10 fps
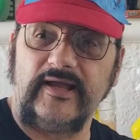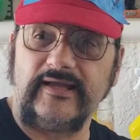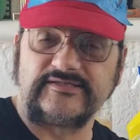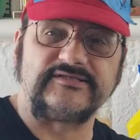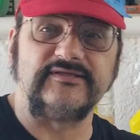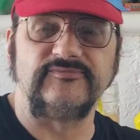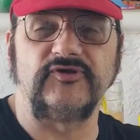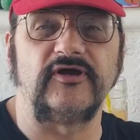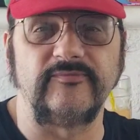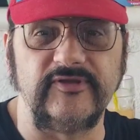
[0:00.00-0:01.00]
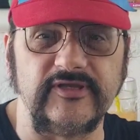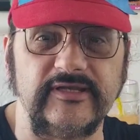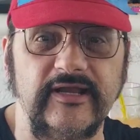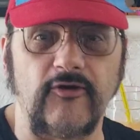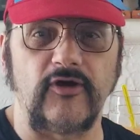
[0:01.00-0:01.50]
and Slumdog
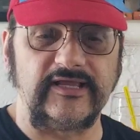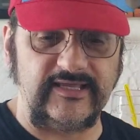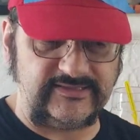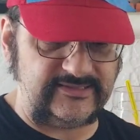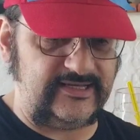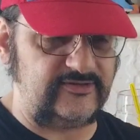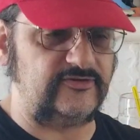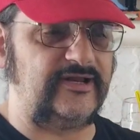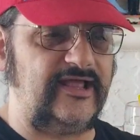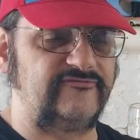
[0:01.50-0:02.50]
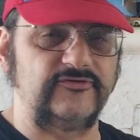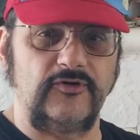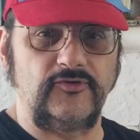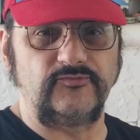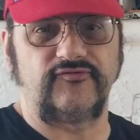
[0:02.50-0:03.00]
Millionaire ought to get together and have their
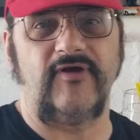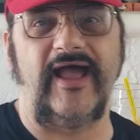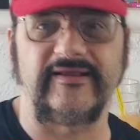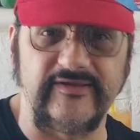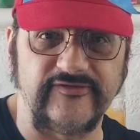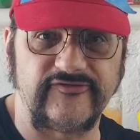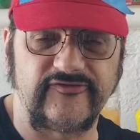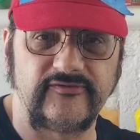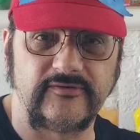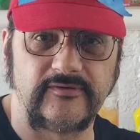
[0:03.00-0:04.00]
own practice.